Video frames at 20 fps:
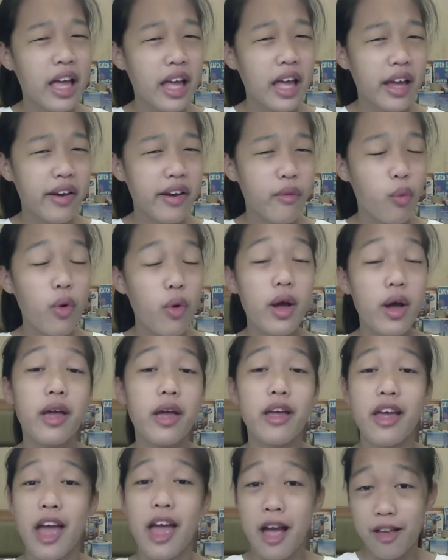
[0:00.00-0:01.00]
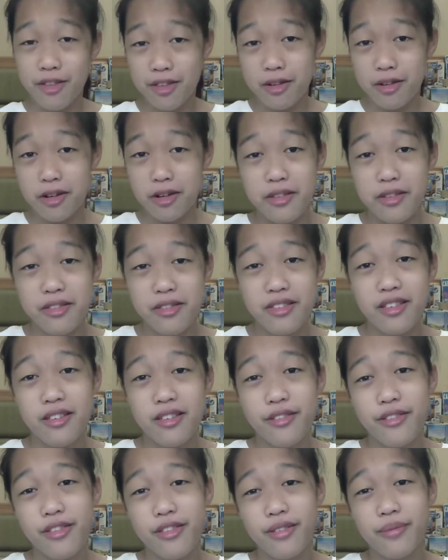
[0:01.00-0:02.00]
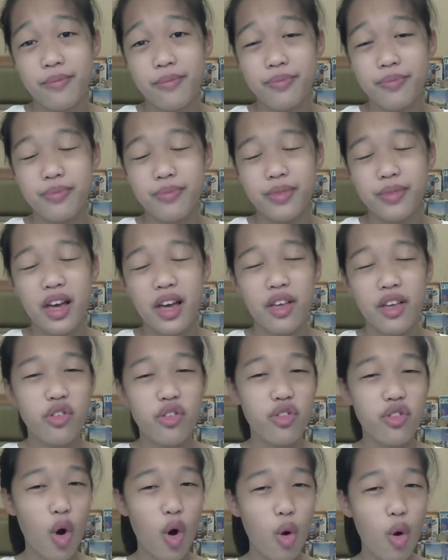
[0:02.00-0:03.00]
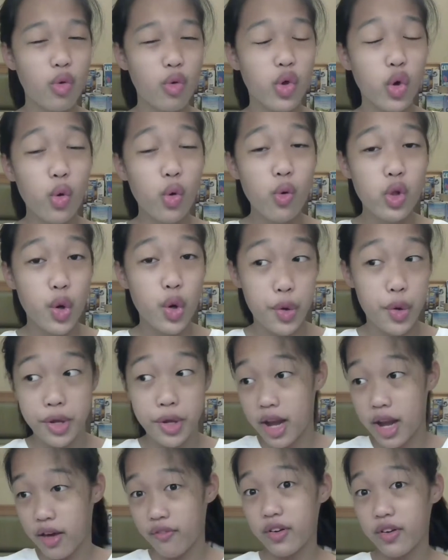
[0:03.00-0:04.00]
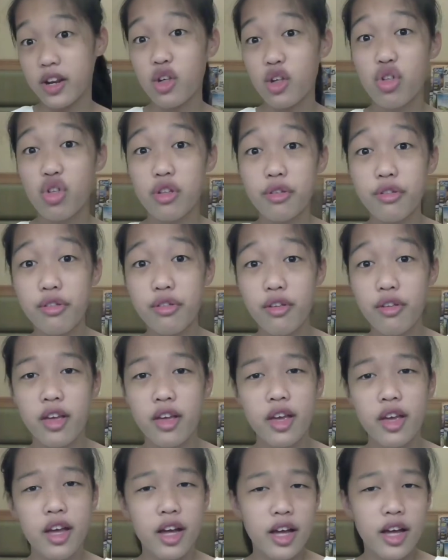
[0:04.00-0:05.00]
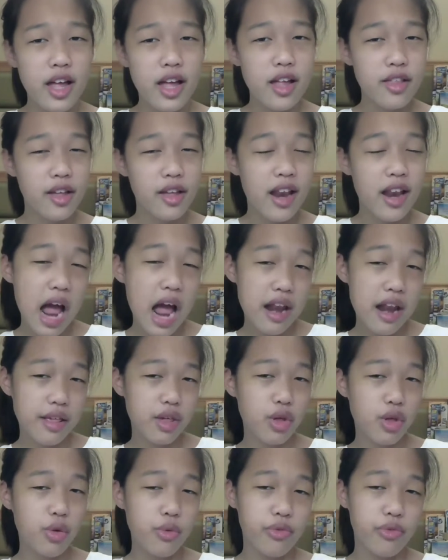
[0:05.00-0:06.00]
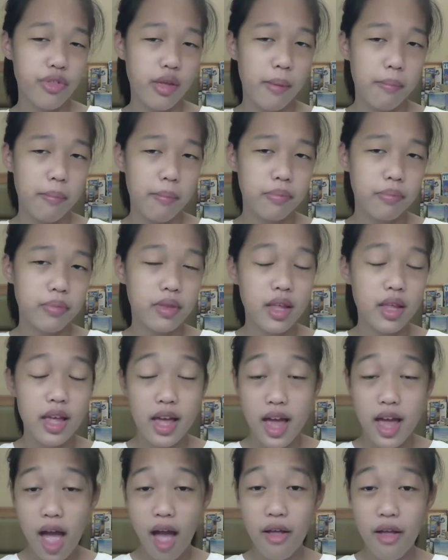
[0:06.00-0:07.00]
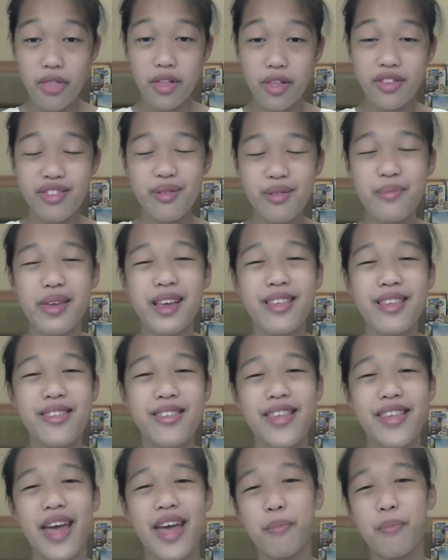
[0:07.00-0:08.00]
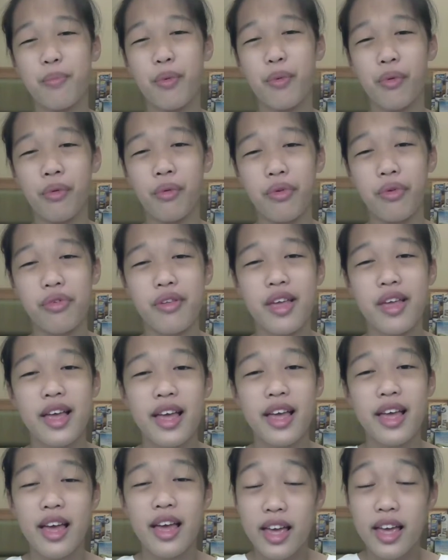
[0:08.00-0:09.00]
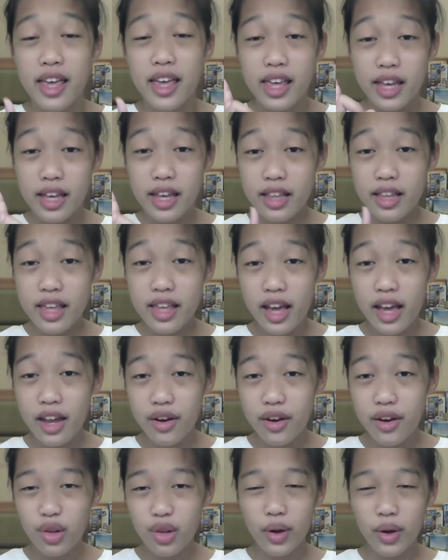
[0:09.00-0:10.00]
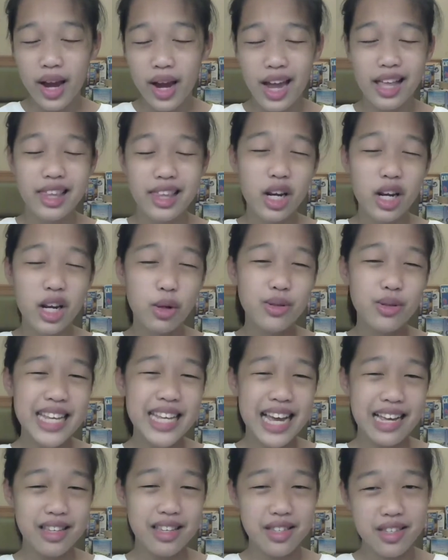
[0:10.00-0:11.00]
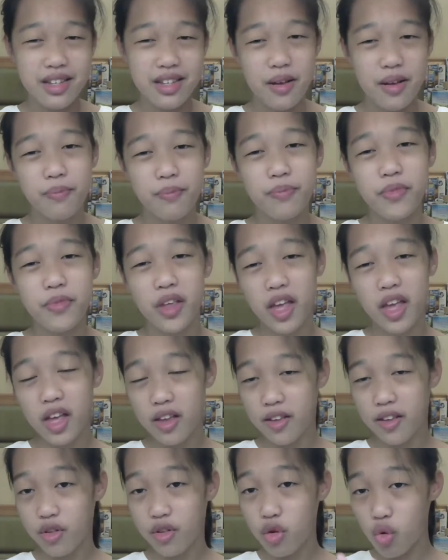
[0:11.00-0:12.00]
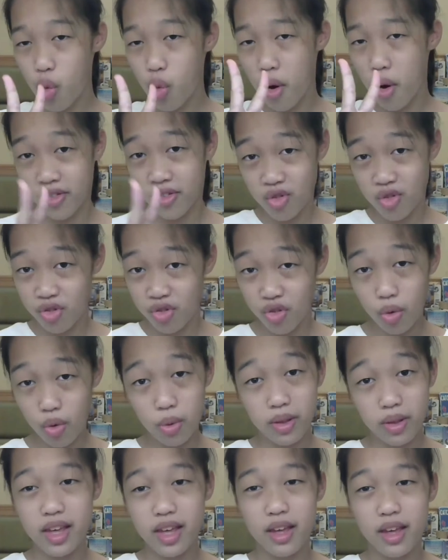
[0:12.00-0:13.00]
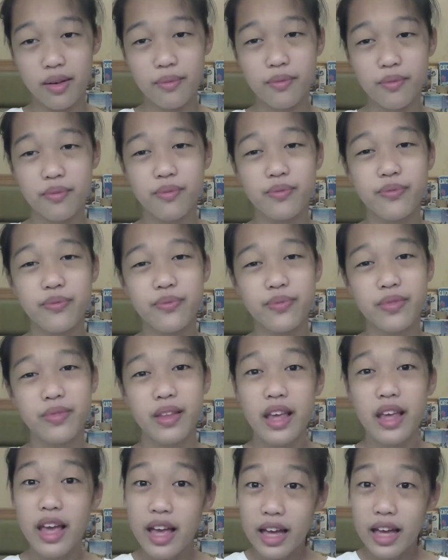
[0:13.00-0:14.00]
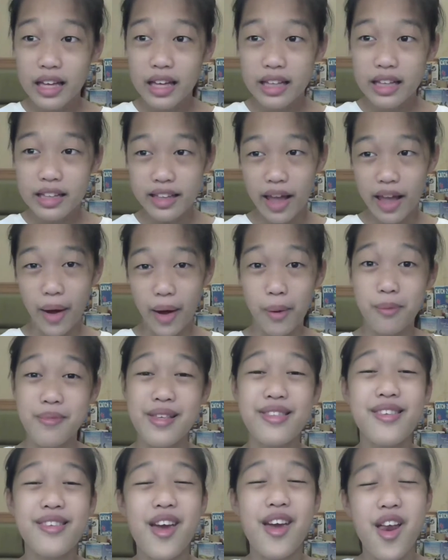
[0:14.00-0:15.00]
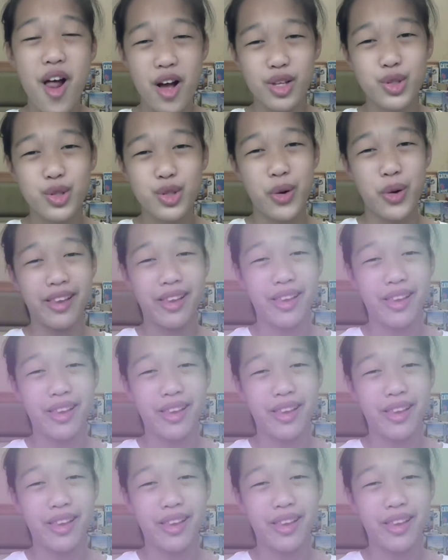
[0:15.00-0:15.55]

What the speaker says: and what assonance is. So you'll learn the definitions, and then how to use them, and some examples. In the end, you'll get a little test. 2 questions only. Now, let's get on to our